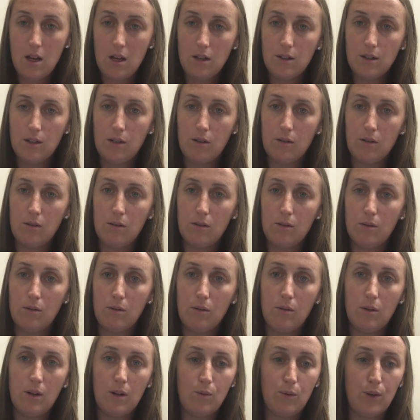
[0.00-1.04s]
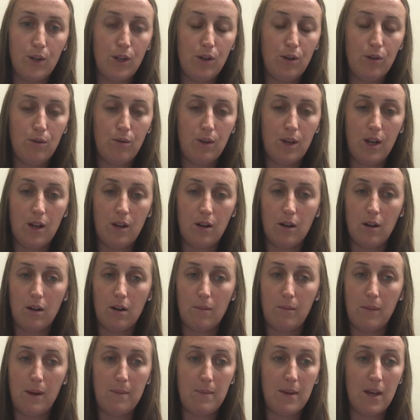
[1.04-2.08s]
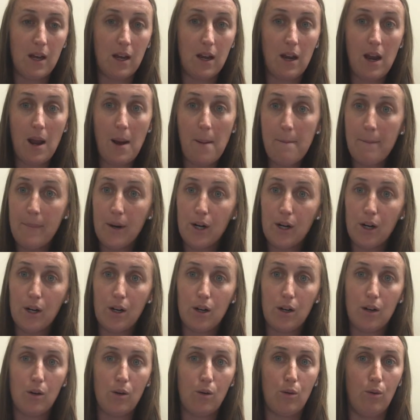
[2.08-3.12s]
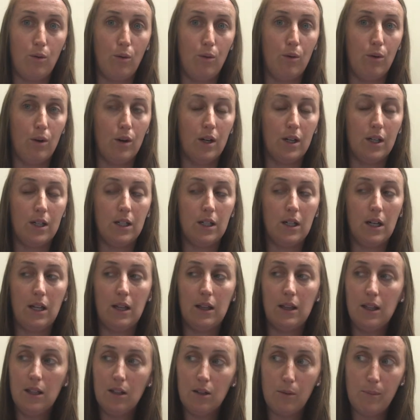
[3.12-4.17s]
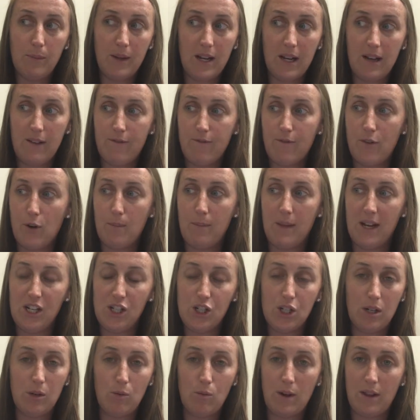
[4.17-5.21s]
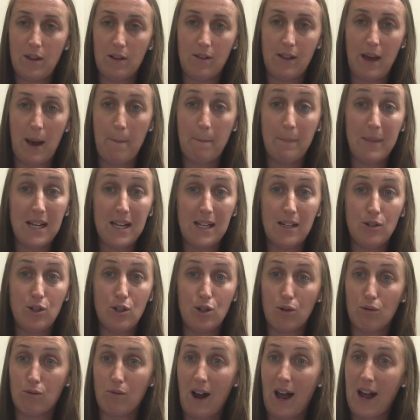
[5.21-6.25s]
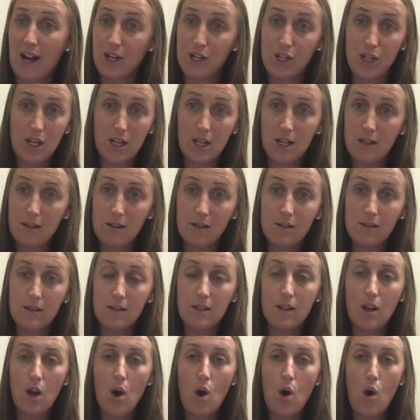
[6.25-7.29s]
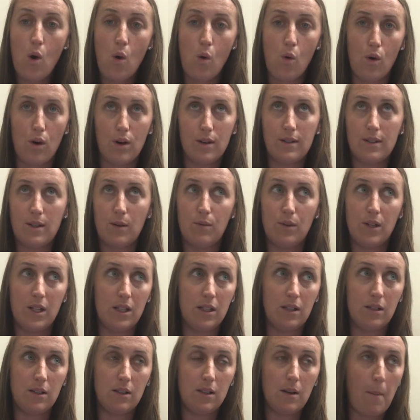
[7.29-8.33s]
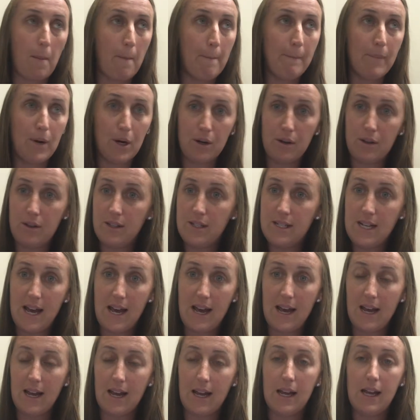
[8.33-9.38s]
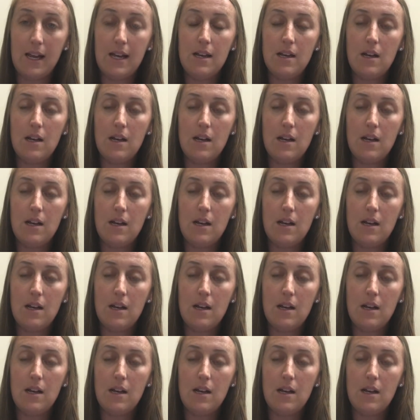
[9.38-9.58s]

So when you hear maybe a number or a little bit of information, whether that be directions or someone's birthday,